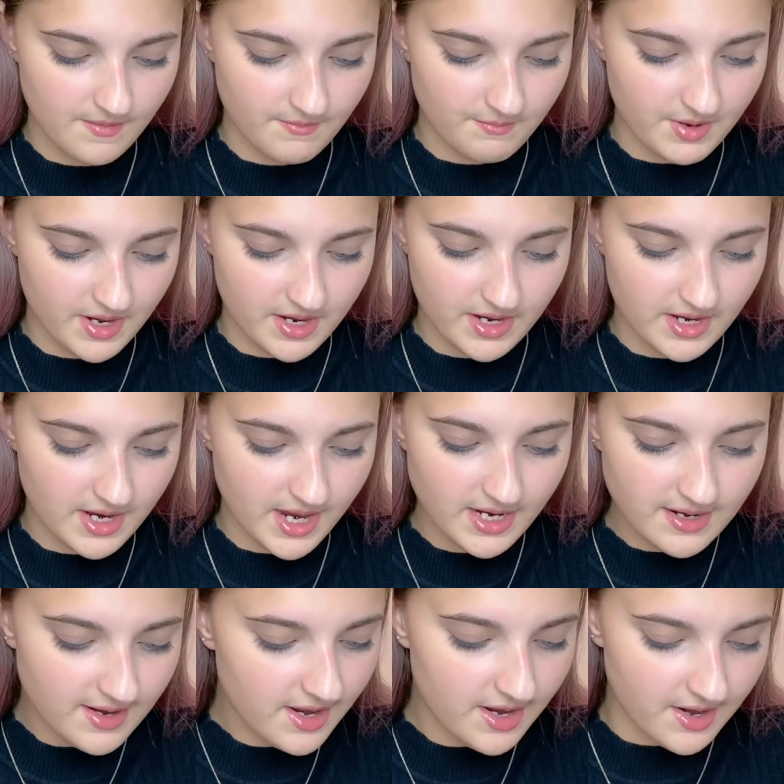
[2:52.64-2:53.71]
but I
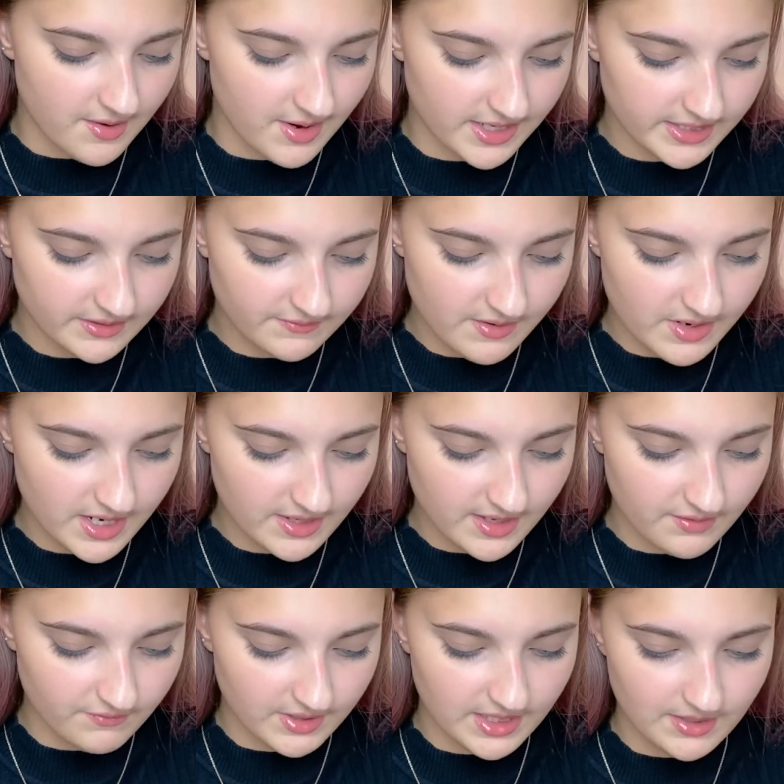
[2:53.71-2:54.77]
don't know, I just feel like
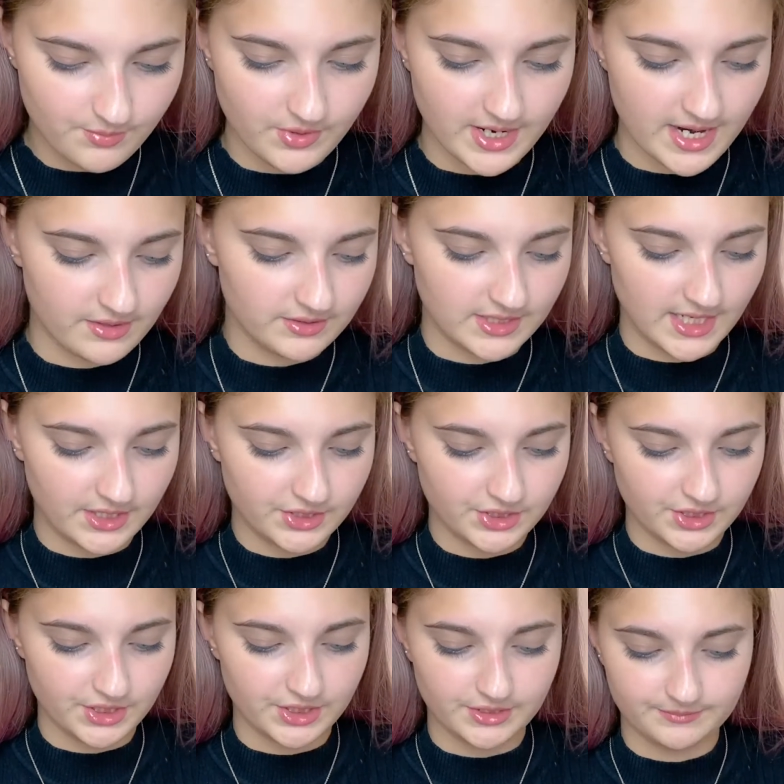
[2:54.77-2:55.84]
they really bring out
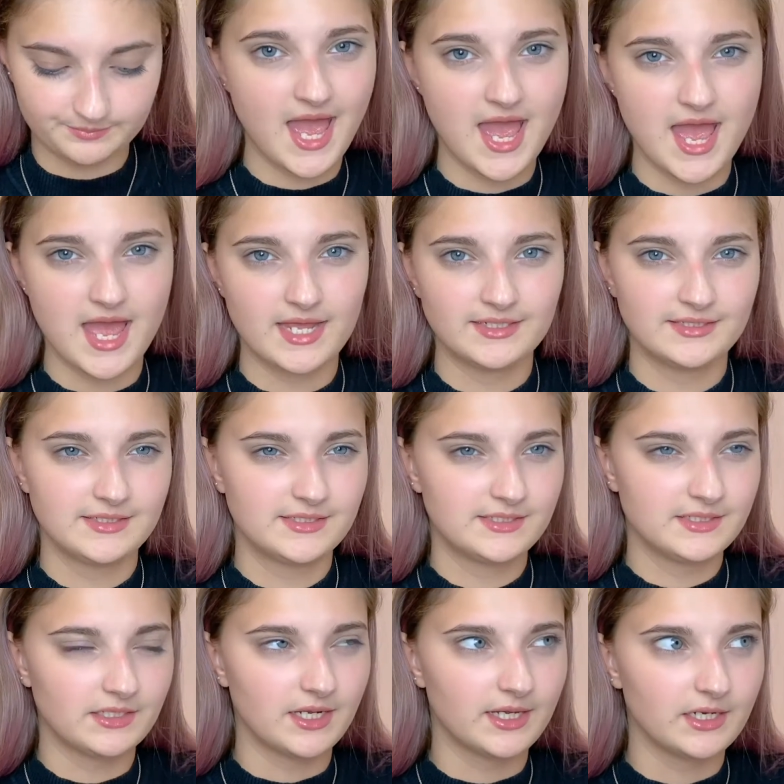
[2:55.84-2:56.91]
texture and
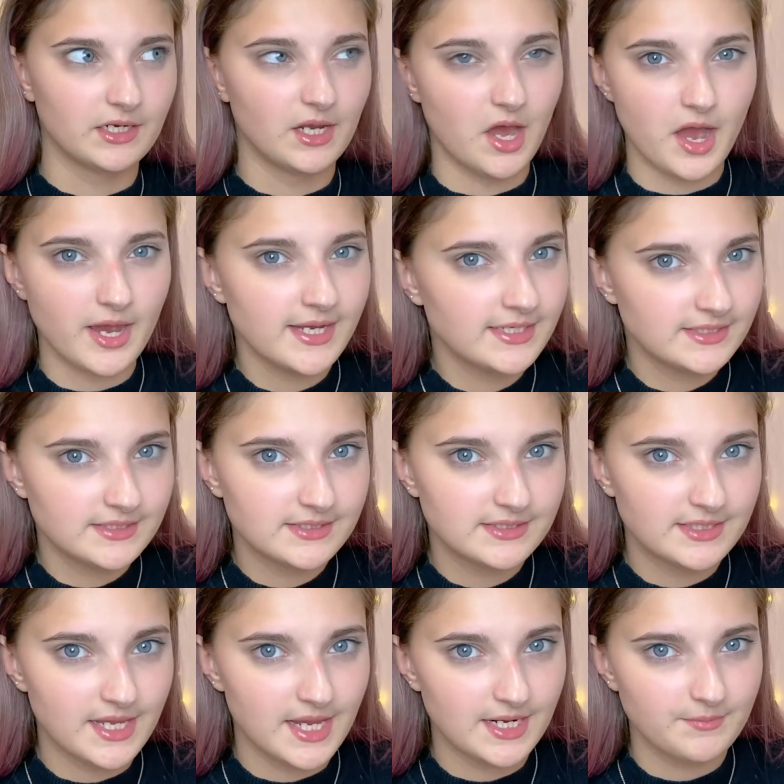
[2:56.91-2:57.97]
like
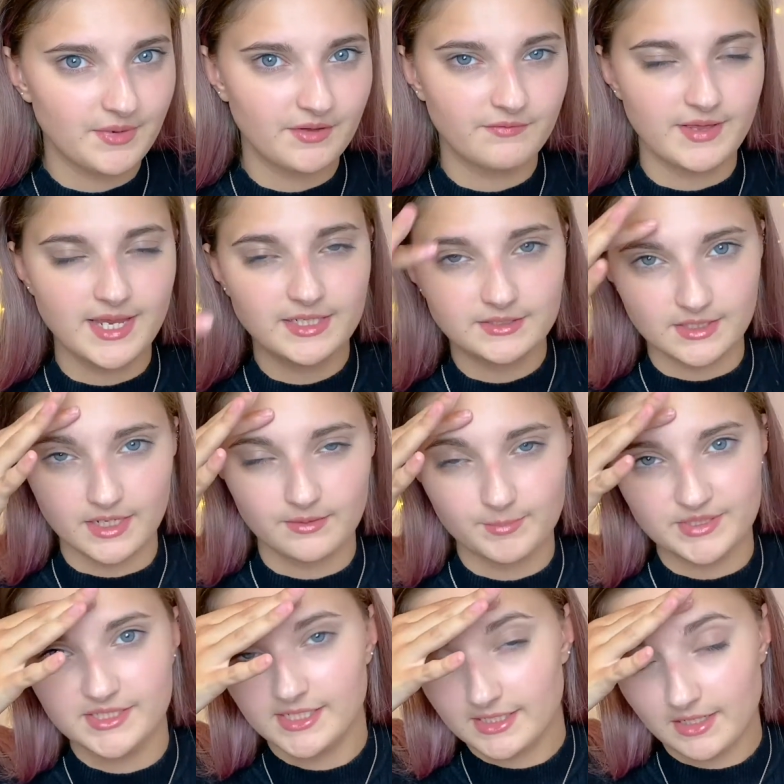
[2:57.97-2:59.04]
lines in my face, like
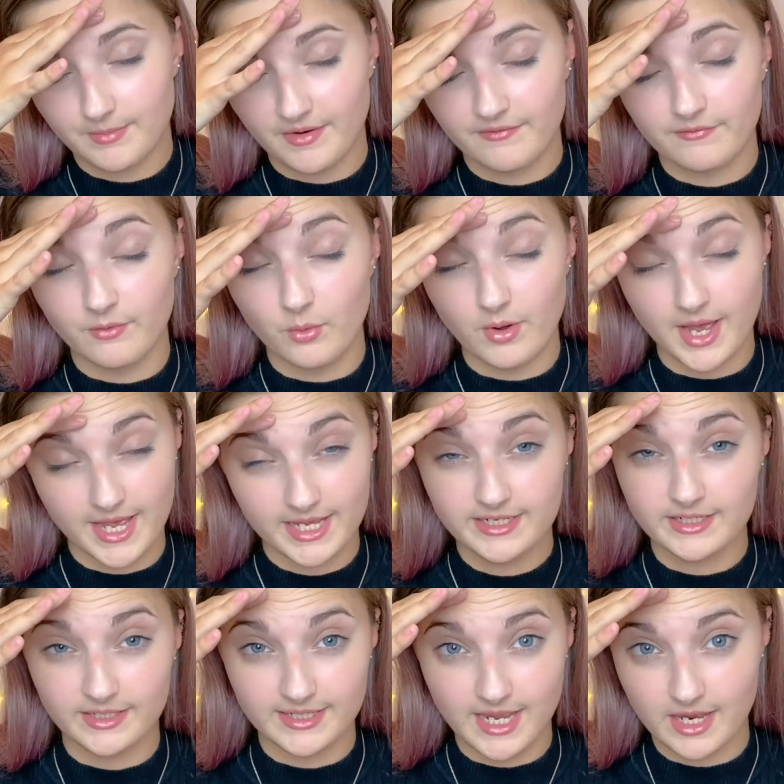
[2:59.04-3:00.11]
particularly my
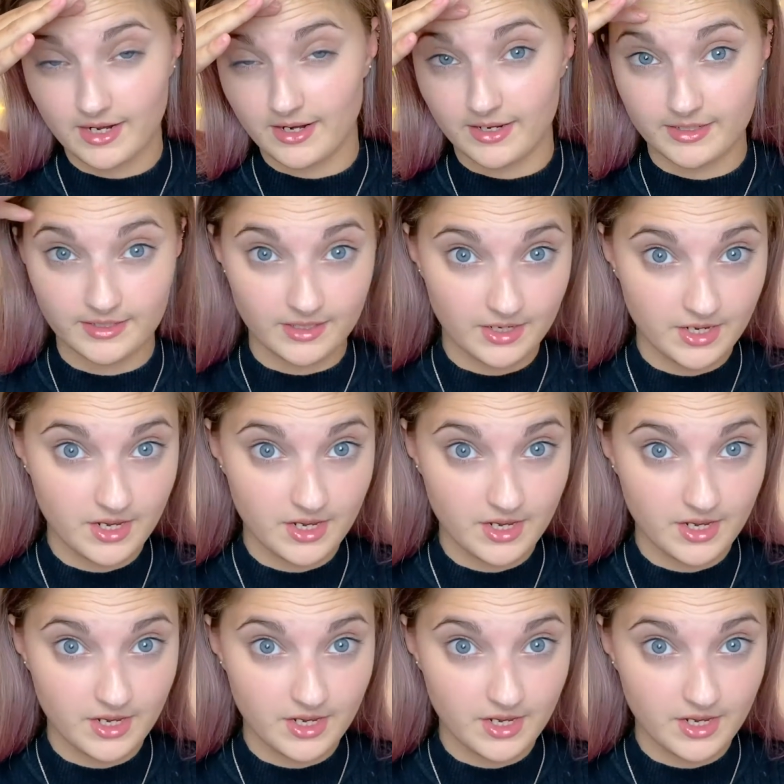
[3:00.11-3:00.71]
forehead. I get like